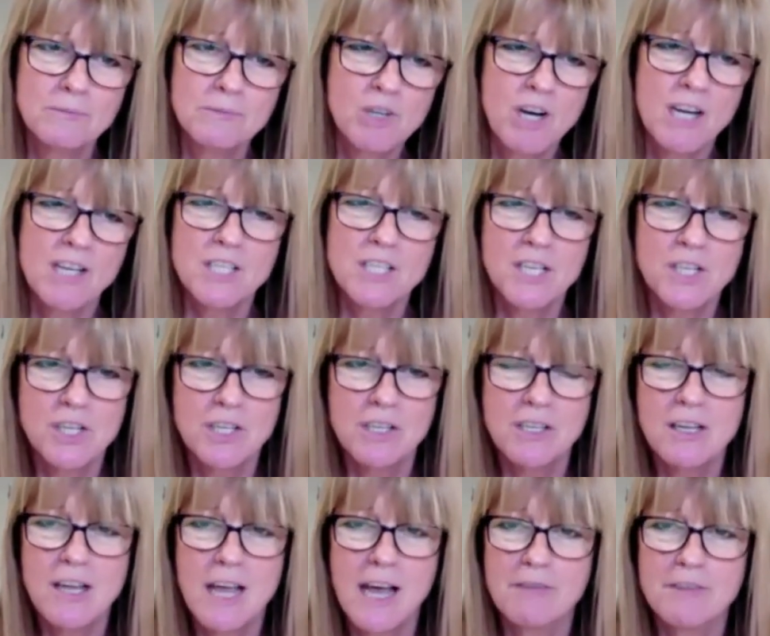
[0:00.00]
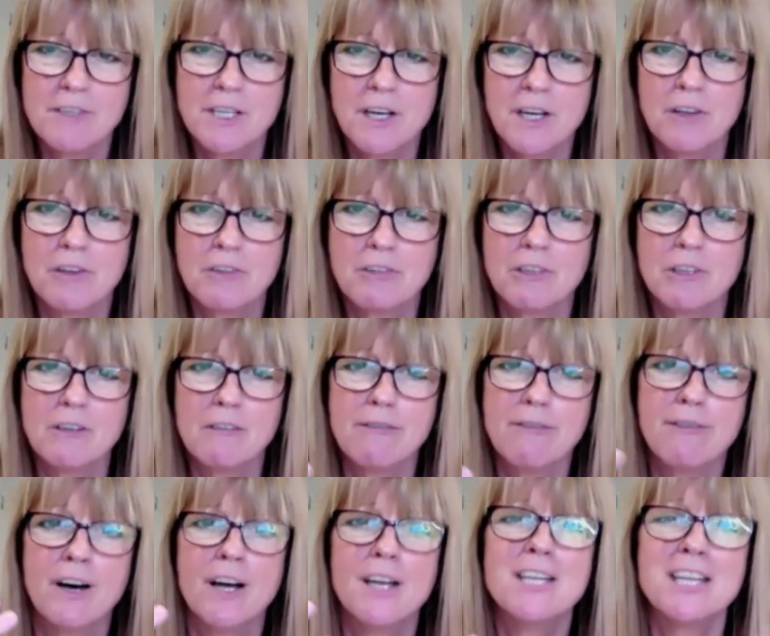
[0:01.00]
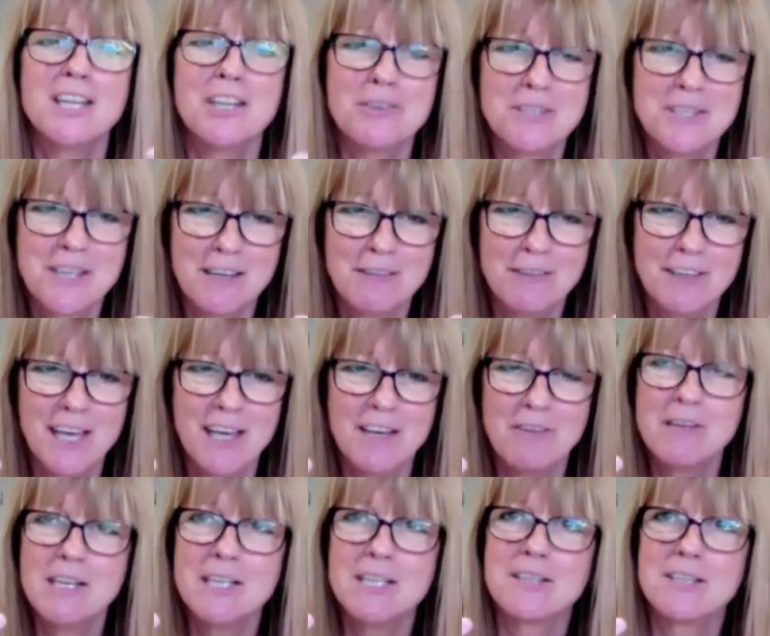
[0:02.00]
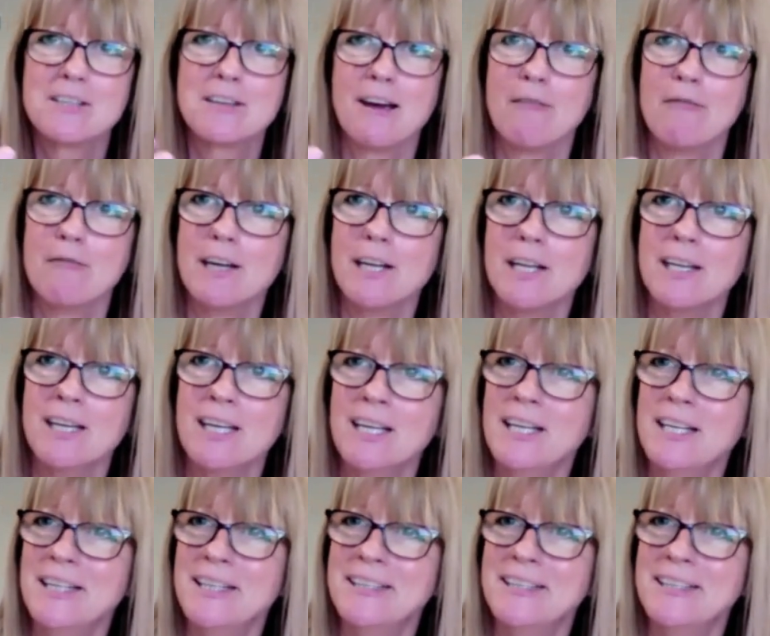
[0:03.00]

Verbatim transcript: transition that you have to go through of finding yourself again rediscovering